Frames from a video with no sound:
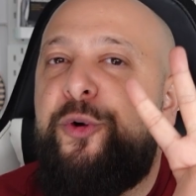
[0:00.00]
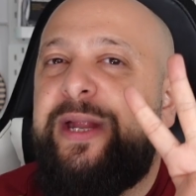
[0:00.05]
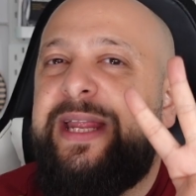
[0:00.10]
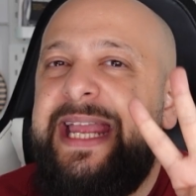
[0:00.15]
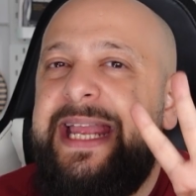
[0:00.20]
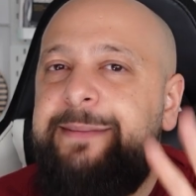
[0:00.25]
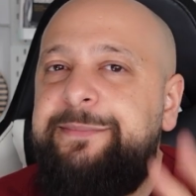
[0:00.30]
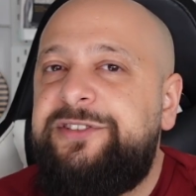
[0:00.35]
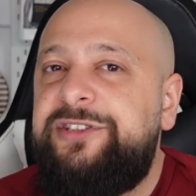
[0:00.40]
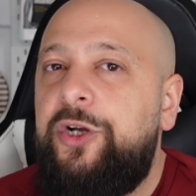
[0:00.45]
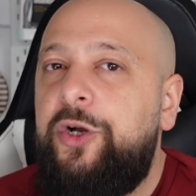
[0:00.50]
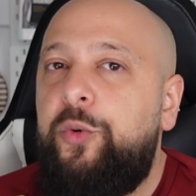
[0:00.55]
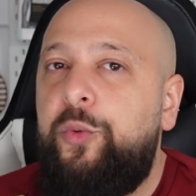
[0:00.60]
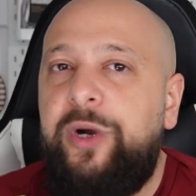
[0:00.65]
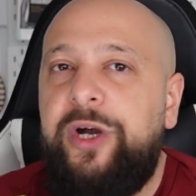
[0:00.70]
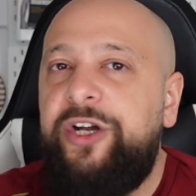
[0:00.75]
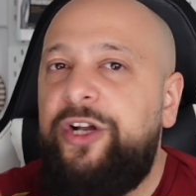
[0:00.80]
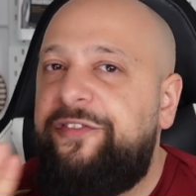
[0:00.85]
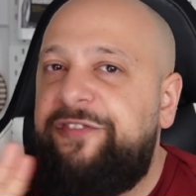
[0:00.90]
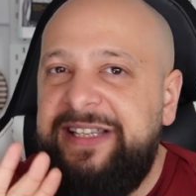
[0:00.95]
games
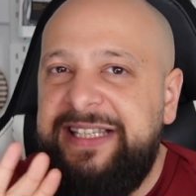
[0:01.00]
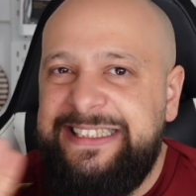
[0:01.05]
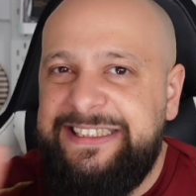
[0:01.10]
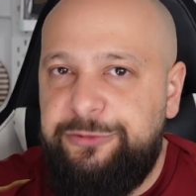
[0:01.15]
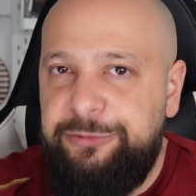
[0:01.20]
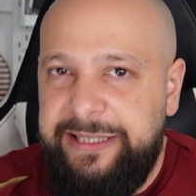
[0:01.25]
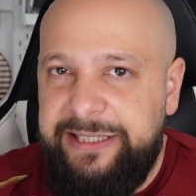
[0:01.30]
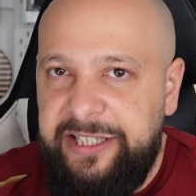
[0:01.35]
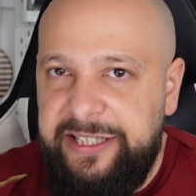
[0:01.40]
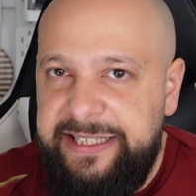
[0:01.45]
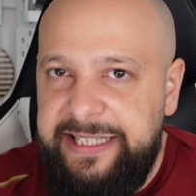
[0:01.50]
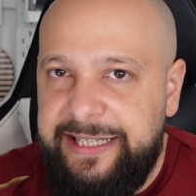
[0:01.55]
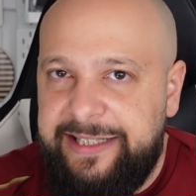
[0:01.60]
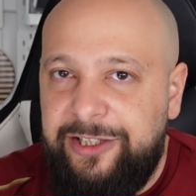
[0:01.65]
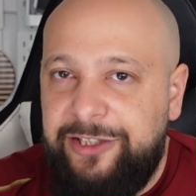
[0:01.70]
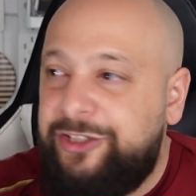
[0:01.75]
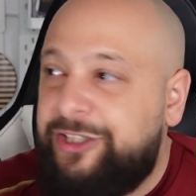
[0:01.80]
where nothing is written yet.